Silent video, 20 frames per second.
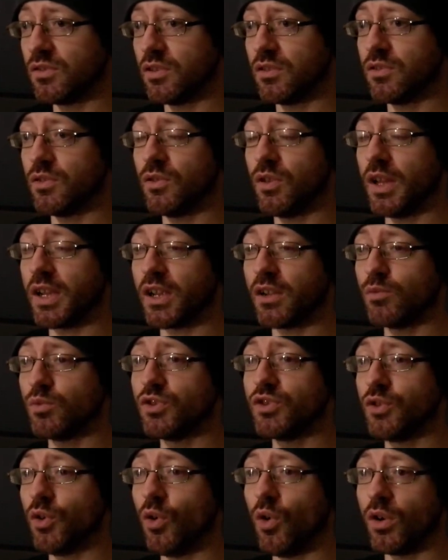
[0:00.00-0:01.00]
to like a
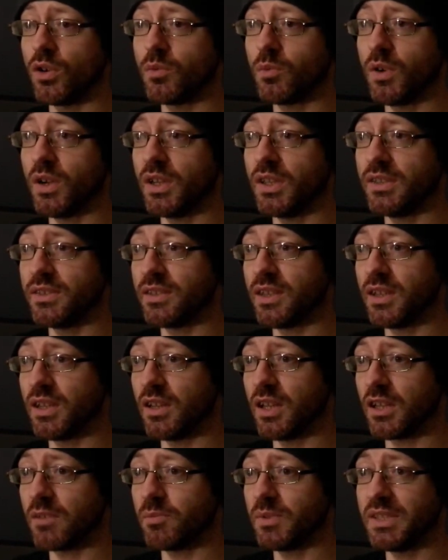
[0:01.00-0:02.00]
resort where he's going to
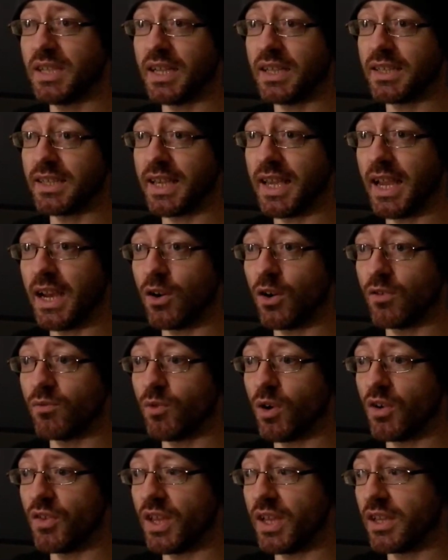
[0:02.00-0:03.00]
like be taken care of
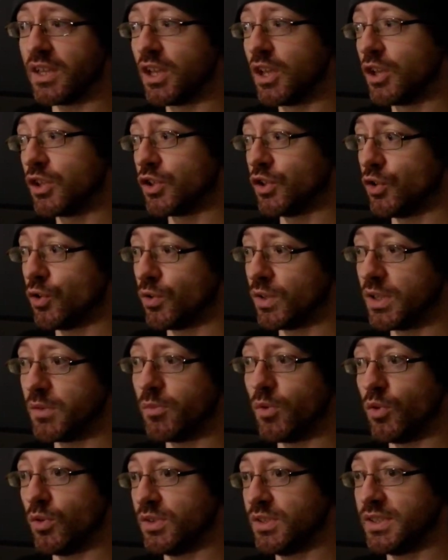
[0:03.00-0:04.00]
while they cure him
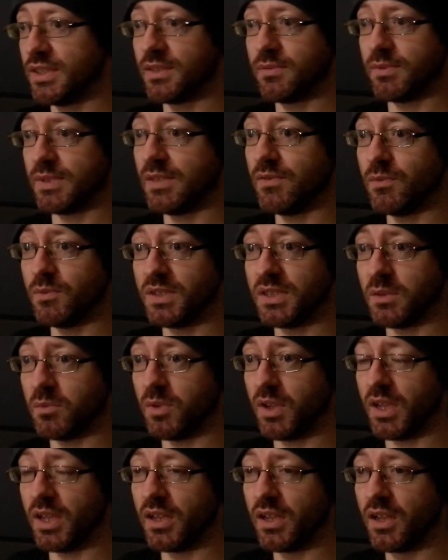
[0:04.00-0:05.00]
or just give him
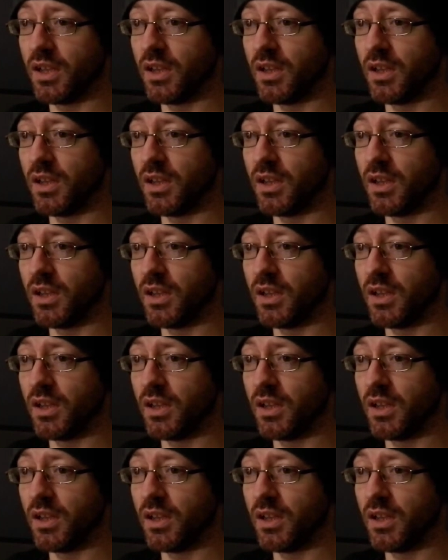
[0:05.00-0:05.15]
somewhere